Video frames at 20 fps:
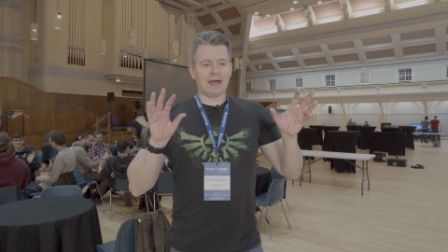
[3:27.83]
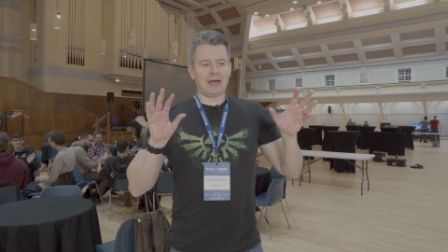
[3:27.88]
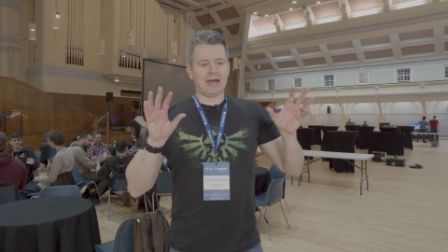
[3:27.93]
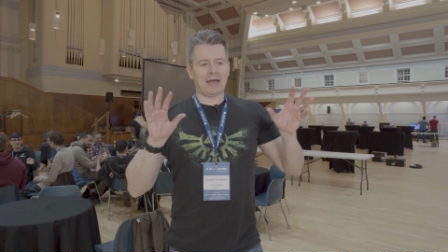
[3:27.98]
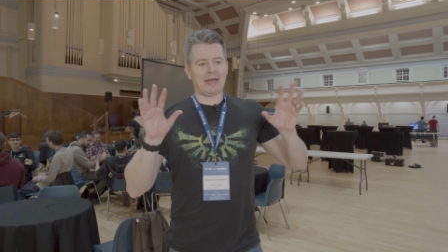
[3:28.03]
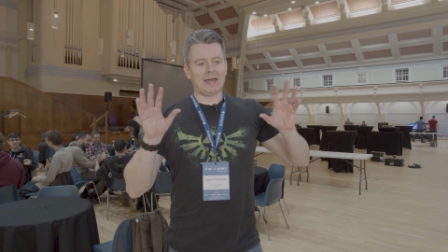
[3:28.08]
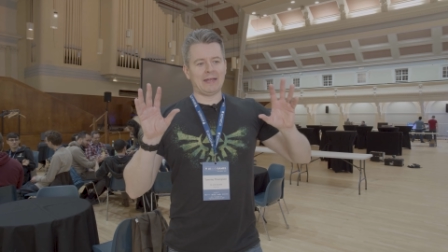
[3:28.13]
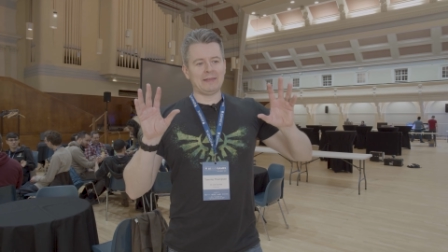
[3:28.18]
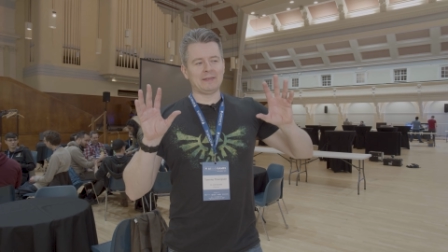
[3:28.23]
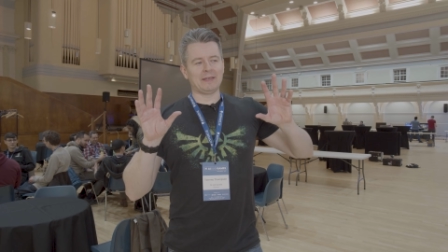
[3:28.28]

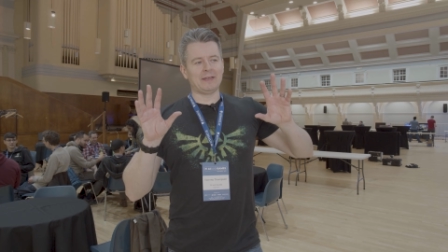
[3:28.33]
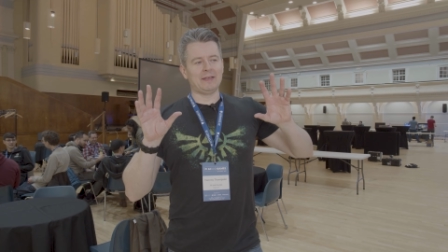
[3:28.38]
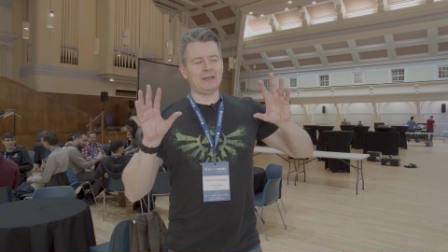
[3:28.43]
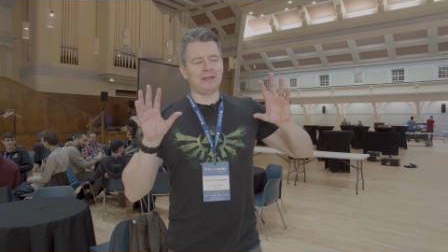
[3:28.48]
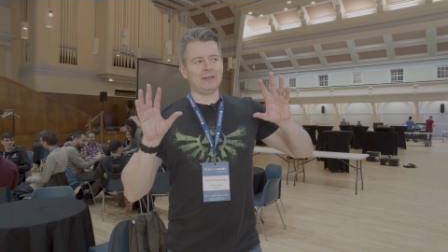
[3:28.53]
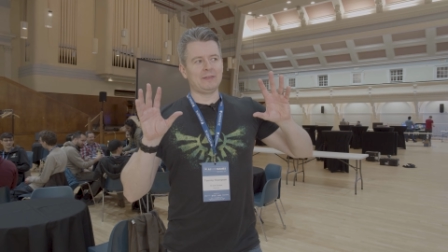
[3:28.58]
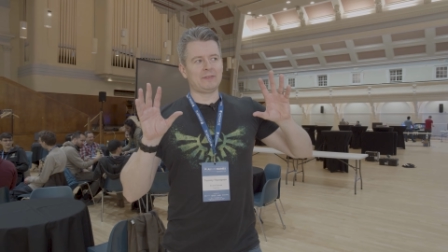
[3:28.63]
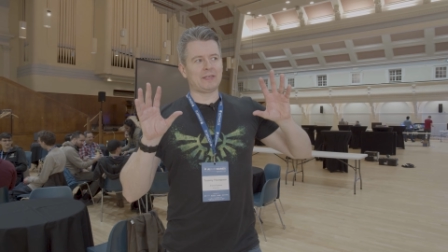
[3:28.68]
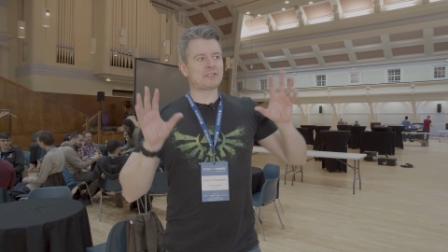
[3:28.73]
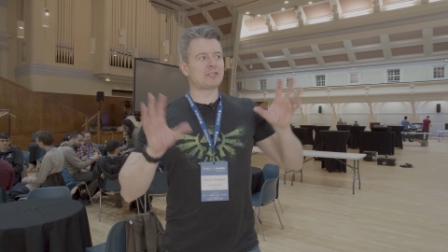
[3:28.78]
And
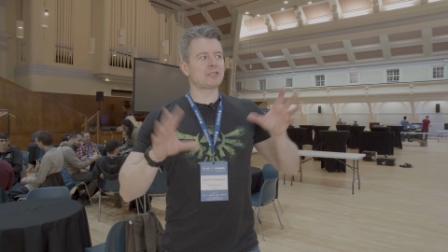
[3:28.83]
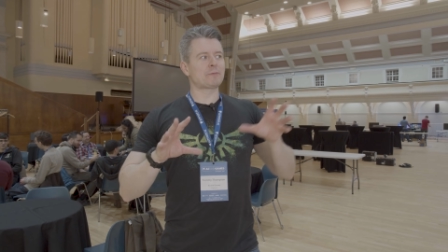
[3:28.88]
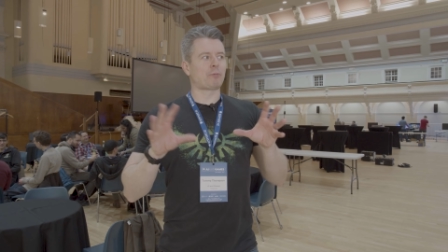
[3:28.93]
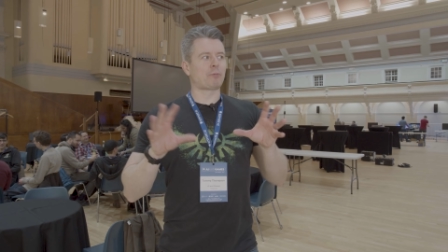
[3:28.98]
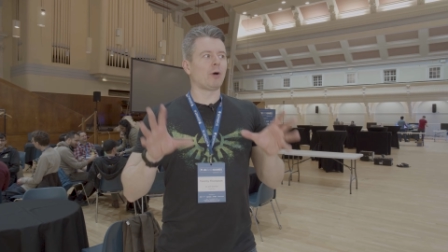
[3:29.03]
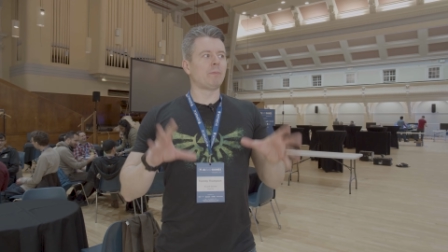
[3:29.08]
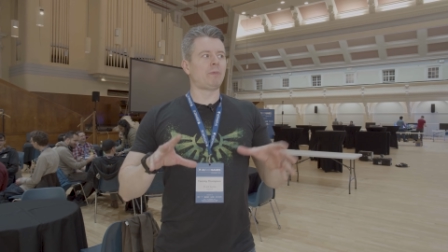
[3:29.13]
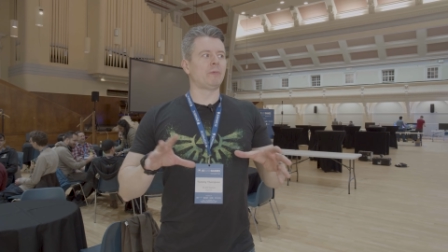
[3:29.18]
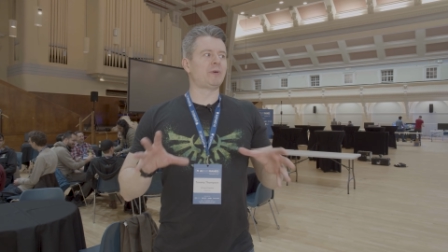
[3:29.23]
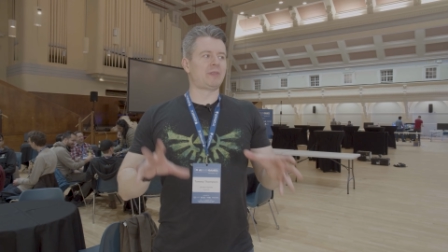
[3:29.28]
this is
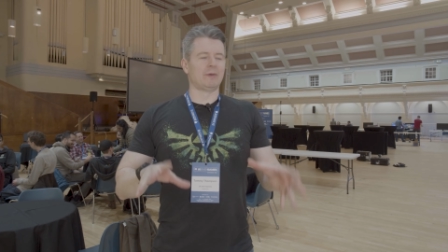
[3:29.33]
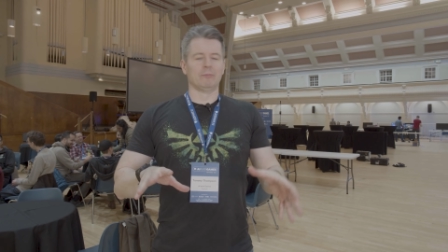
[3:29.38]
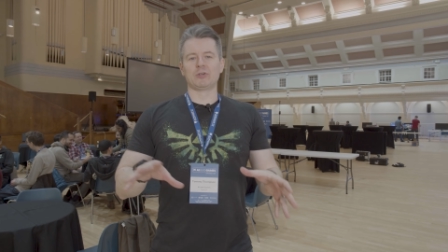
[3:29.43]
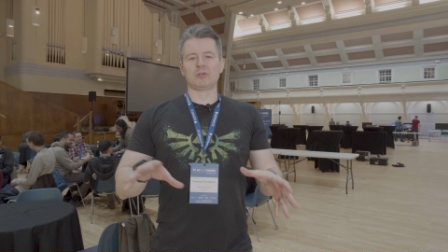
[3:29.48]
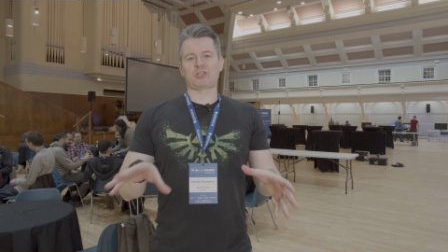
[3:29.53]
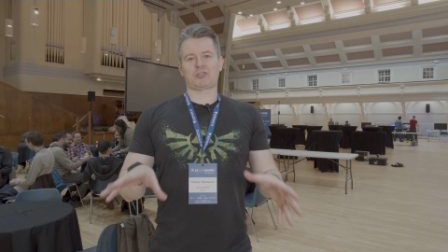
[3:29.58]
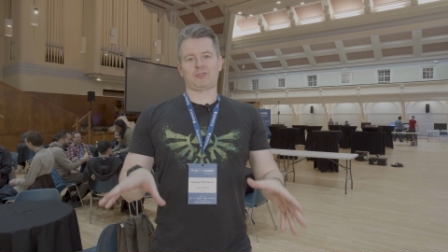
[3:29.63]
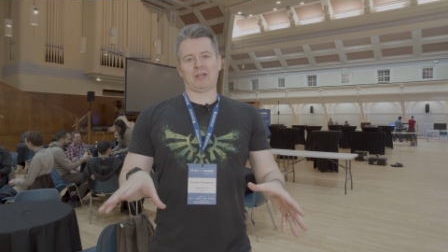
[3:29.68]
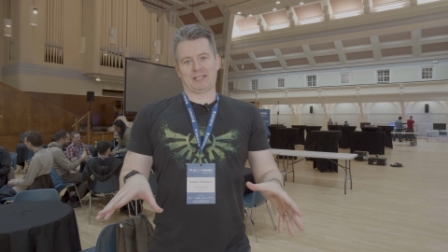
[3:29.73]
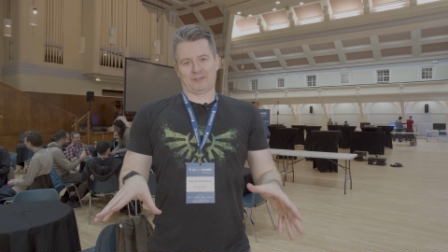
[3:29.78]
probably the
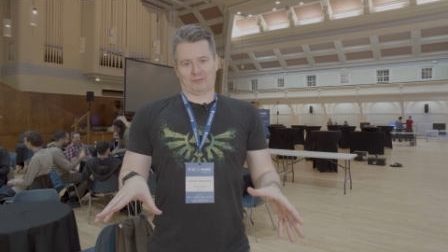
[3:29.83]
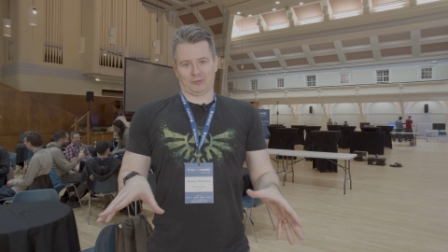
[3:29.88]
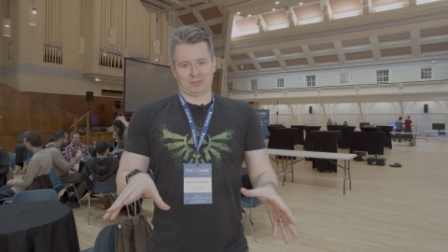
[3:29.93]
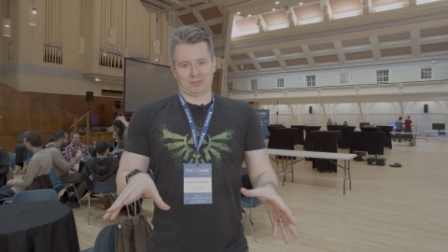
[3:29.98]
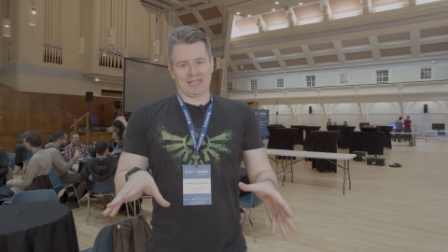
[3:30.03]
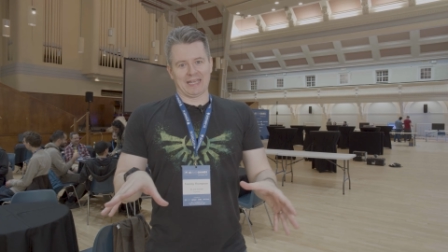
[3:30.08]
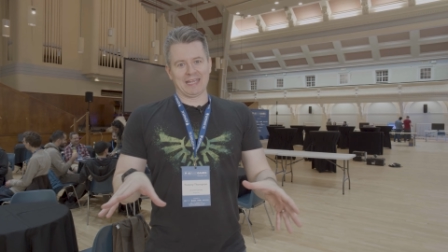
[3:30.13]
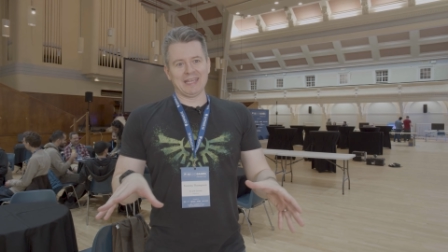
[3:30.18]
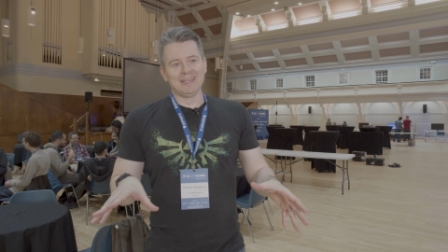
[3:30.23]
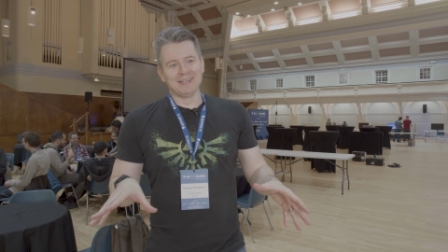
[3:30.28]
most stressful
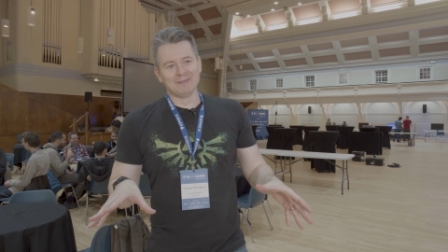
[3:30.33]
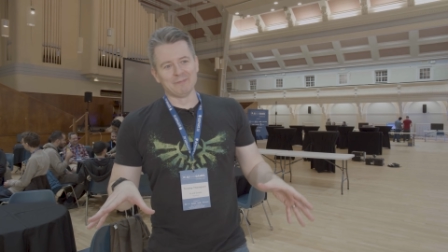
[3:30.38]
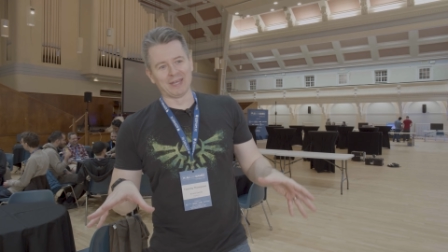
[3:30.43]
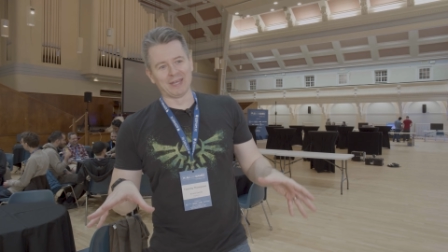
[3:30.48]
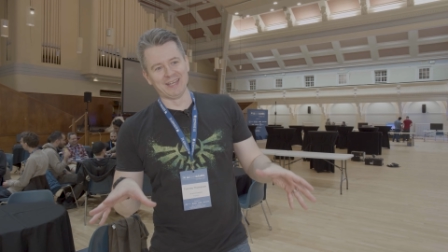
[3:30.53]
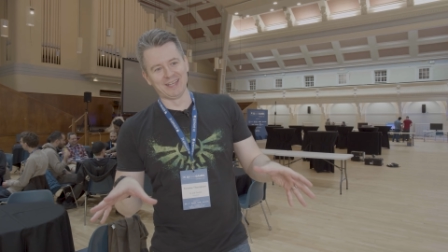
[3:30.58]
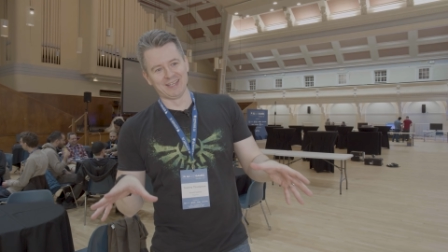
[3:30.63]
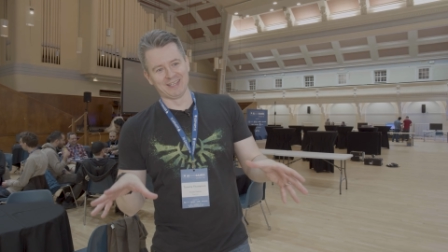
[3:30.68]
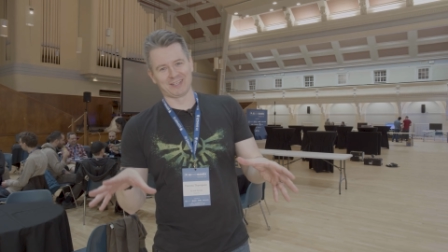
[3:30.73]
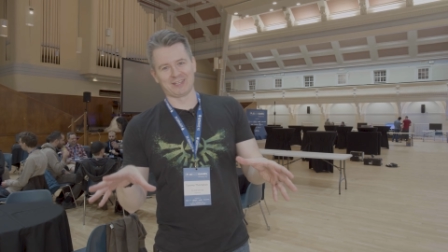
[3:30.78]
day,
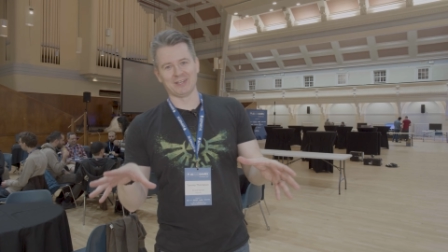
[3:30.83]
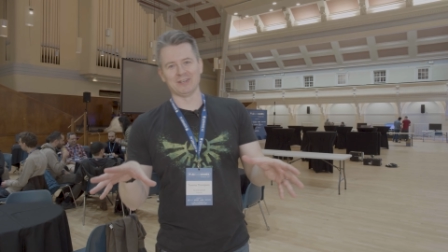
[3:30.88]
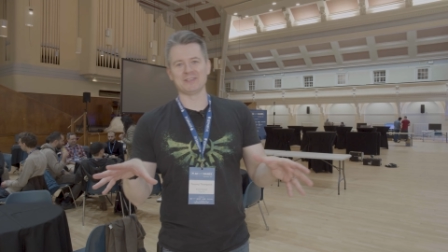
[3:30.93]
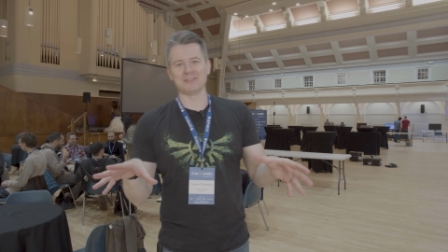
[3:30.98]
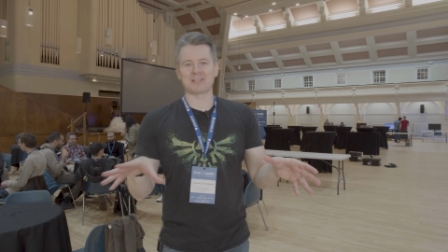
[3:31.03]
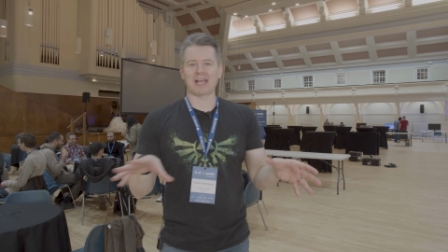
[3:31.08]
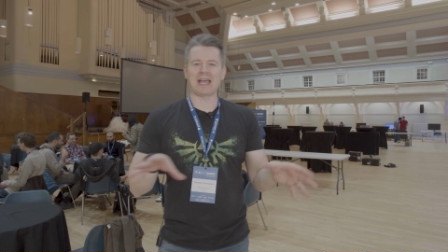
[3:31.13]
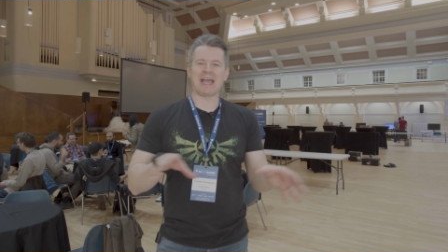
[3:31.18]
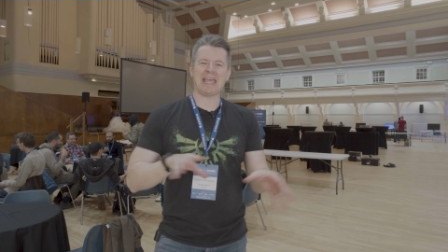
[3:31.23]
because